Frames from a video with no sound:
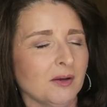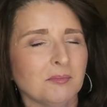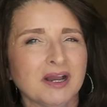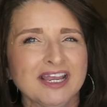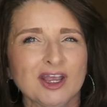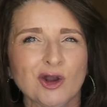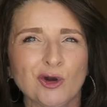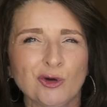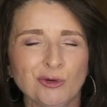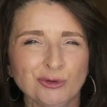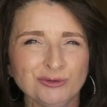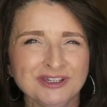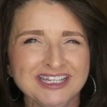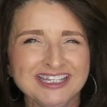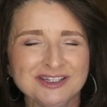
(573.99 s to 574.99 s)
My
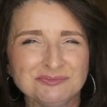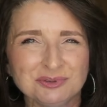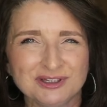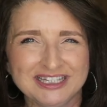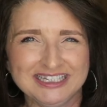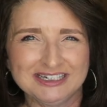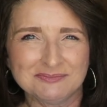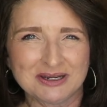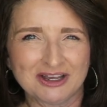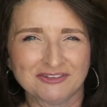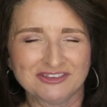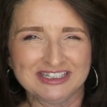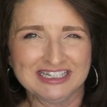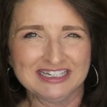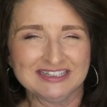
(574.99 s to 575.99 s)
only complaint
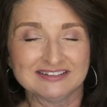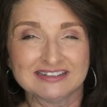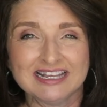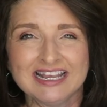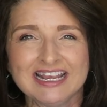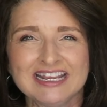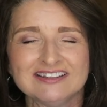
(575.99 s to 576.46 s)
about these